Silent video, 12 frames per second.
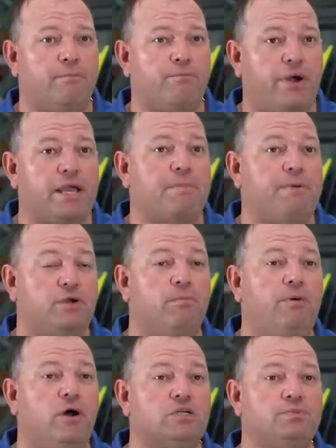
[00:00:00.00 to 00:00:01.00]
brake pedal
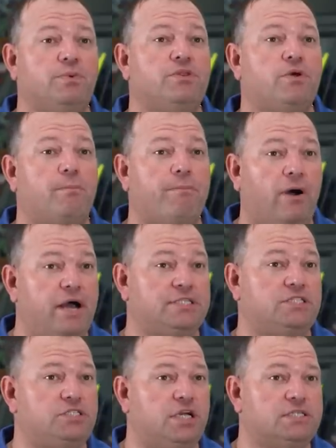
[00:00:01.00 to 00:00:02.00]
box with
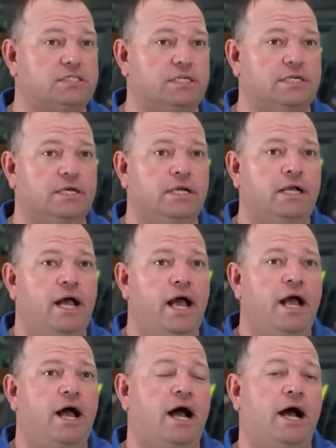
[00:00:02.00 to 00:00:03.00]
bias adjusting.
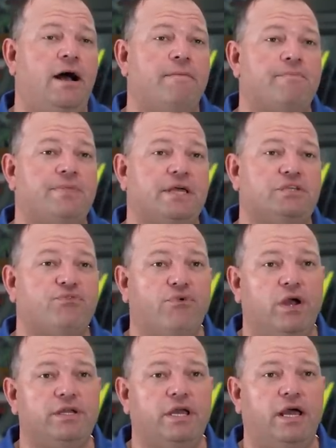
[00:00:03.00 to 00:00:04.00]
There's
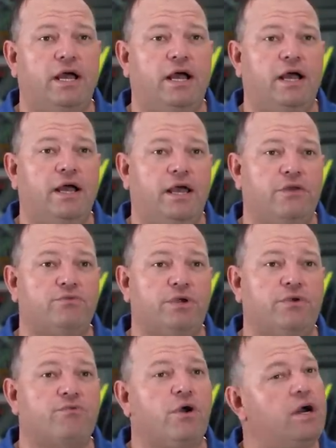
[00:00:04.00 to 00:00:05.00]
front and
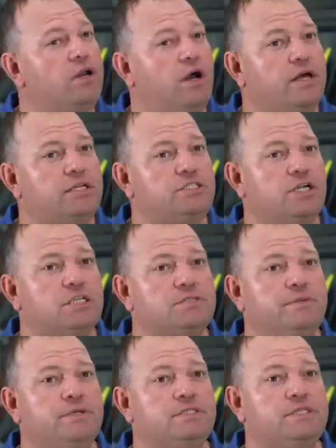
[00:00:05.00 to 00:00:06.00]
rear ride height
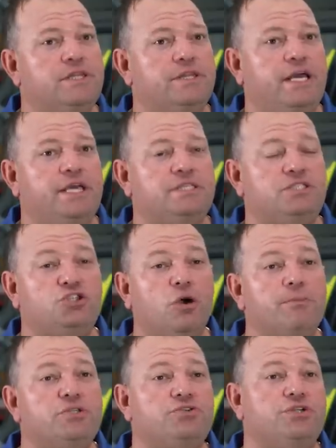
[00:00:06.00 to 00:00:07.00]
adjustments. There's
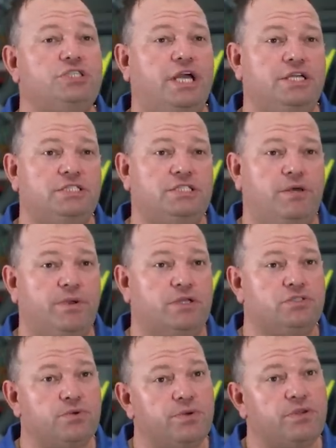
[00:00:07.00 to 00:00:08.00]
geometry changes that we
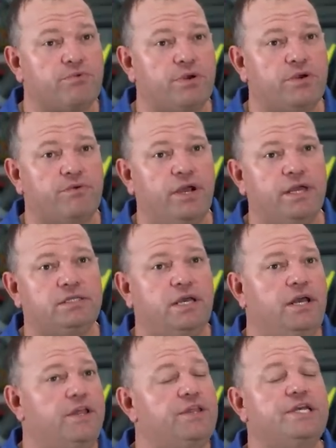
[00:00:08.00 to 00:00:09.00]
can do in the rear end.
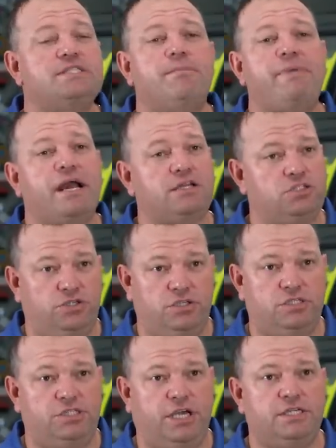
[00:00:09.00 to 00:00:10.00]
There's a
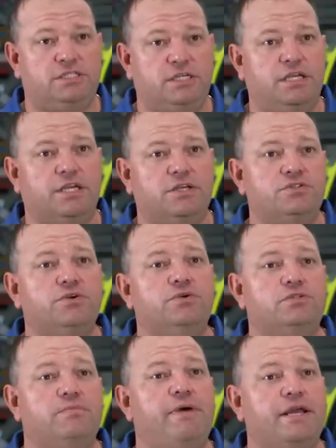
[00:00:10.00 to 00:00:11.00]
magnitude of changes that you can
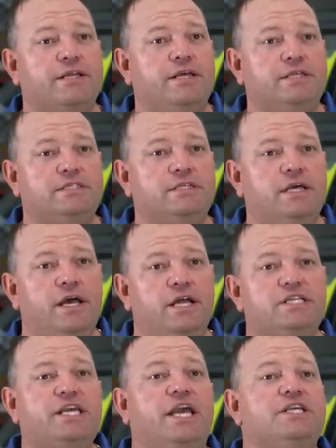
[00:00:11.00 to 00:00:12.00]
do to make these,
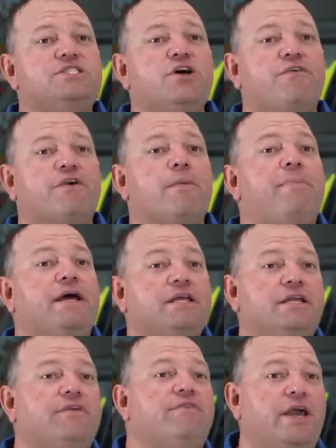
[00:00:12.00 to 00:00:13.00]
to get yourself a
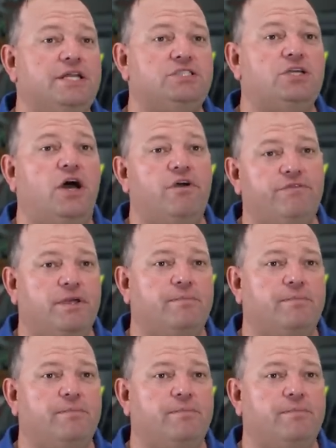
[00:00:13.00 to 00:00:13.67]
competitive edge over your